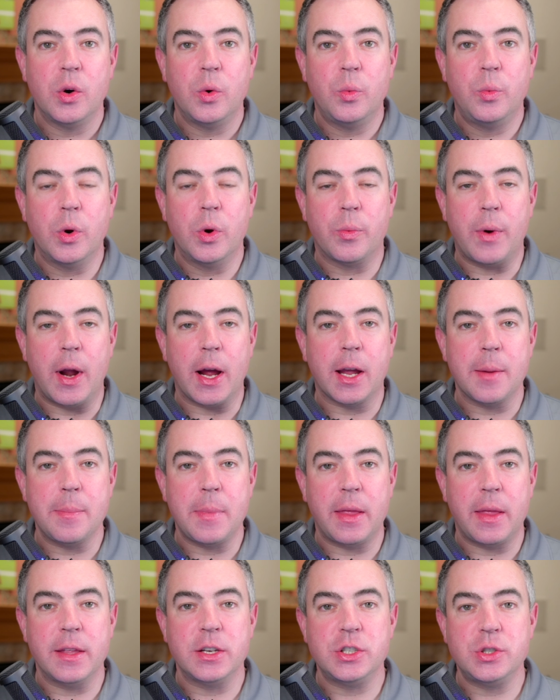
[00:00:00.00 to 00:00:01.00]
will
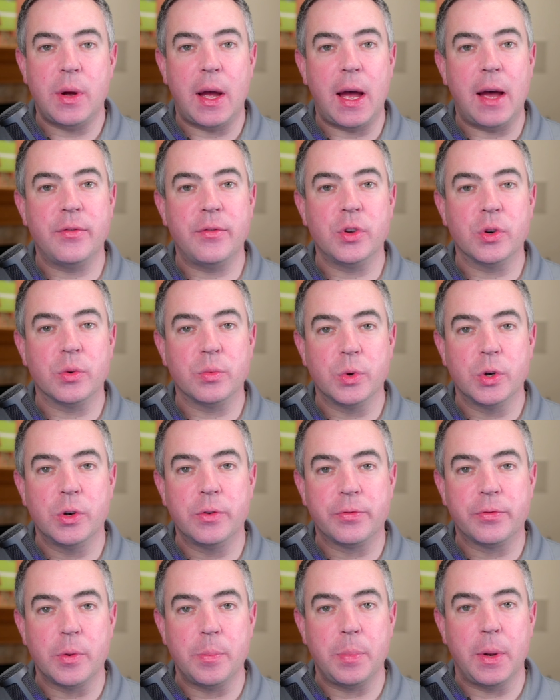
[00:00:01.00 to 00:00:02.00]
recommend that you have your
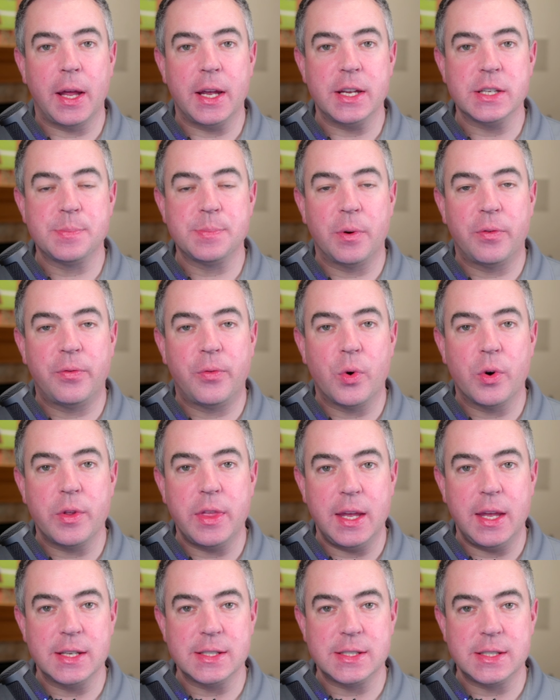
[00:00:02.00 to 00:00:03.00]
roof replaced before
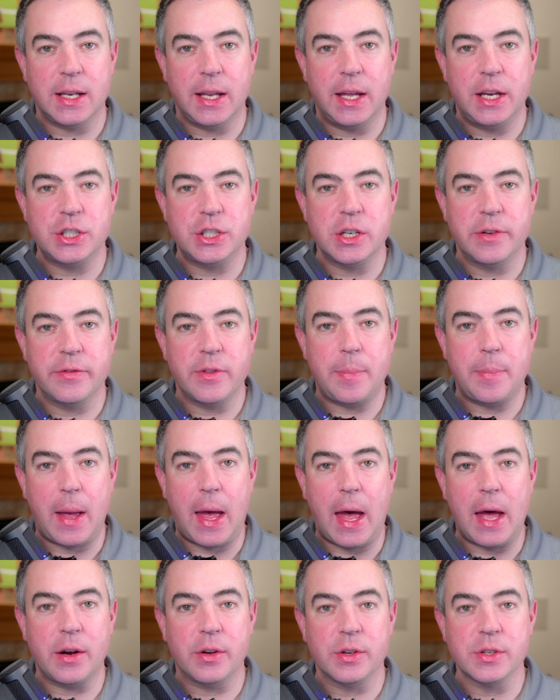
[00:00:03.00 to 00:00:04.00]
the installation of the
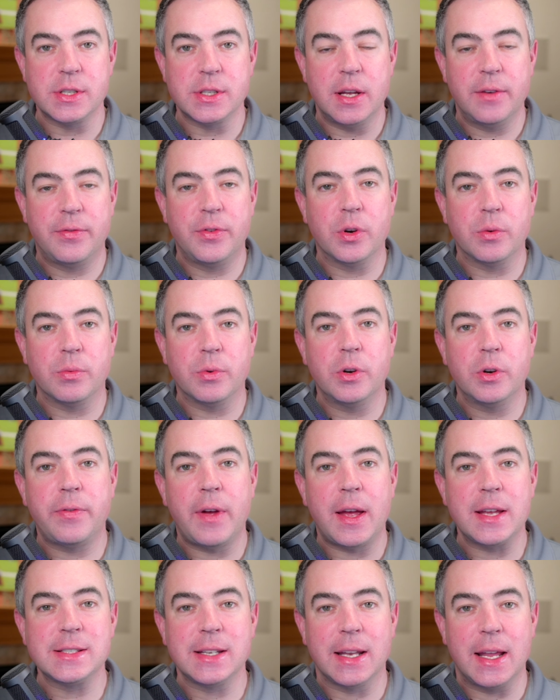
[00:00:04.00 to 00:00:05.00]
panels if your roof
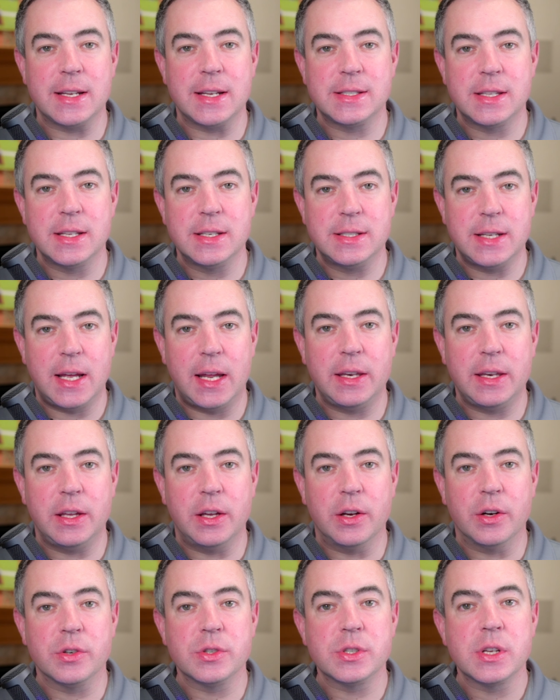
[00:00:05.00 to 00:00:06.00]
has less than 10
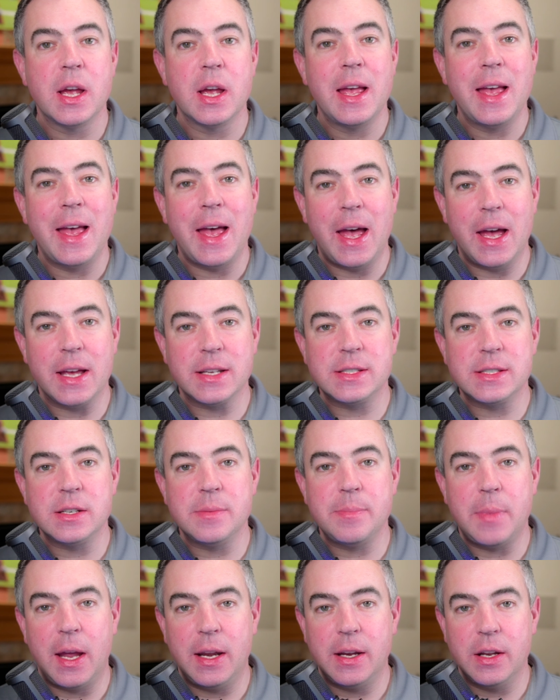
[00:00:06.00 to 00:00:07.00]
years
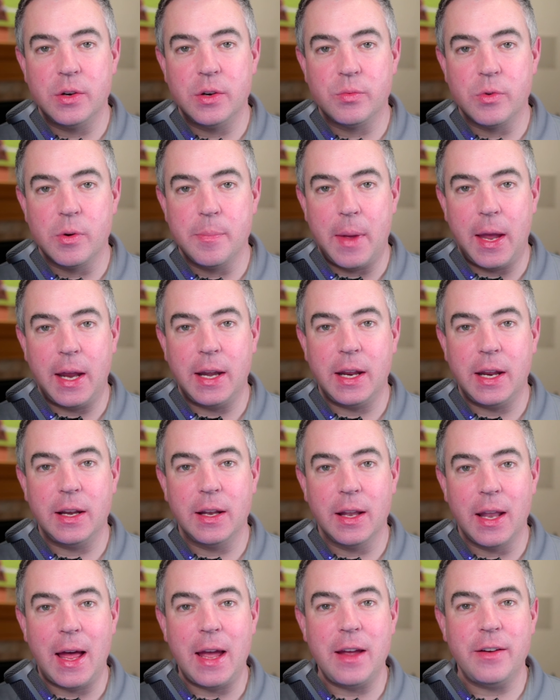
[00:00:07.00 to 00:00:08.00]
estimated remaining
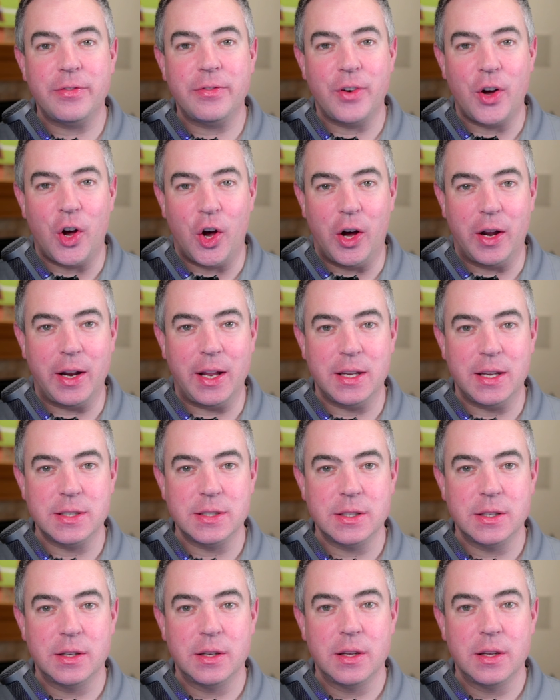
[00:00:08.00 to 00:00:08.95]
life on it.